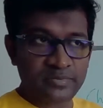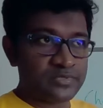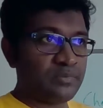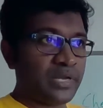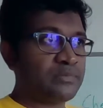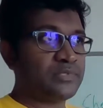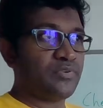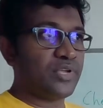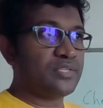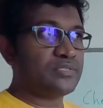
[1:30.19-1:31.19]
But sometimes it
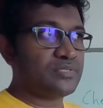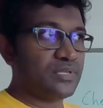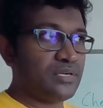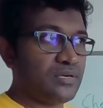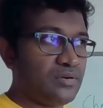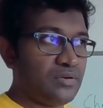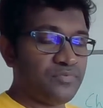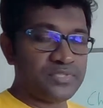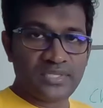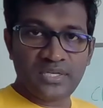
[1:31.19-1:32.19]
rains all of
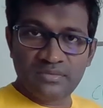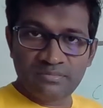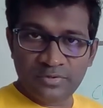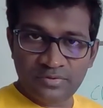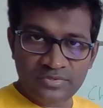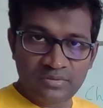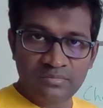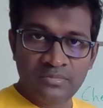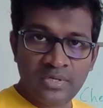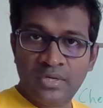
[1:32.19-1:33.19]
a sudden due to
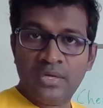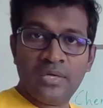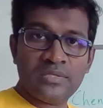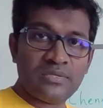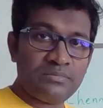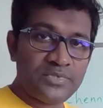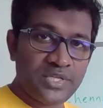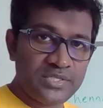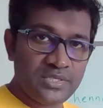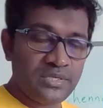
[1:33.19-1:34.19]
some
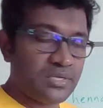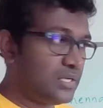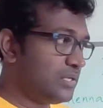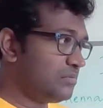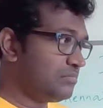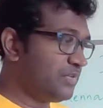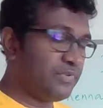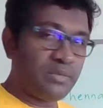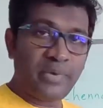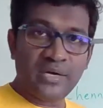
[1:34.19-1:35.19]
change in the
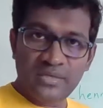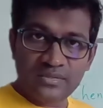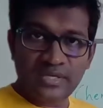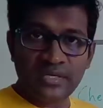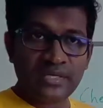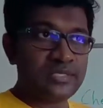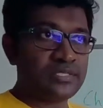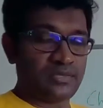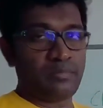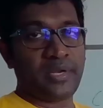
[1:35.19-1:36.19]
weather pattern. Then it's a
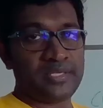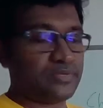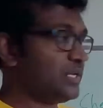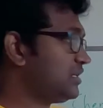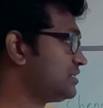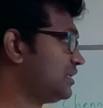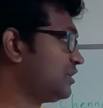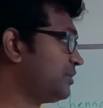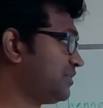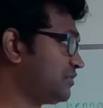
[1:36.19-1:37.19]
surprise. Okay, it's a
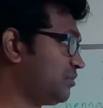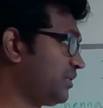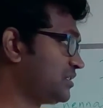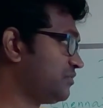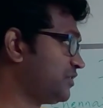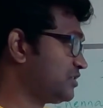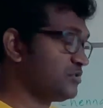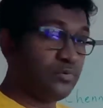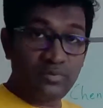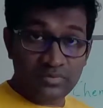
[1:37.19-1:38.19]
little bit of surprise. If it
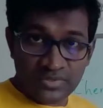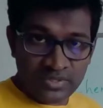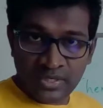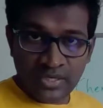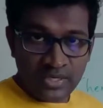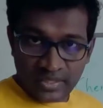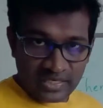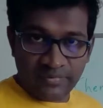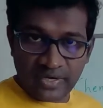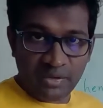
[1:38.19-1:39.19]
snows, it
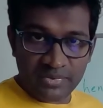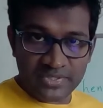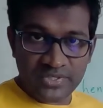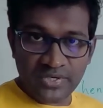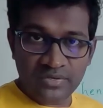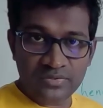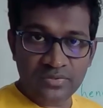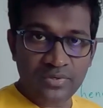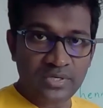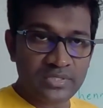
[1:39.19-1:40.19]
never happens here,
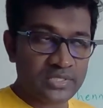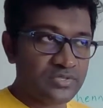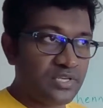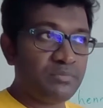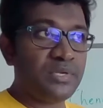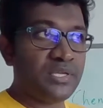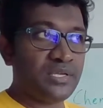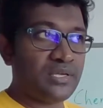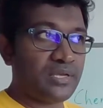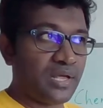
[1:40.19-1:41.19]
so it is
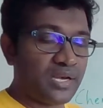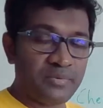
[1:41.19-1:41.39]
extremely rare.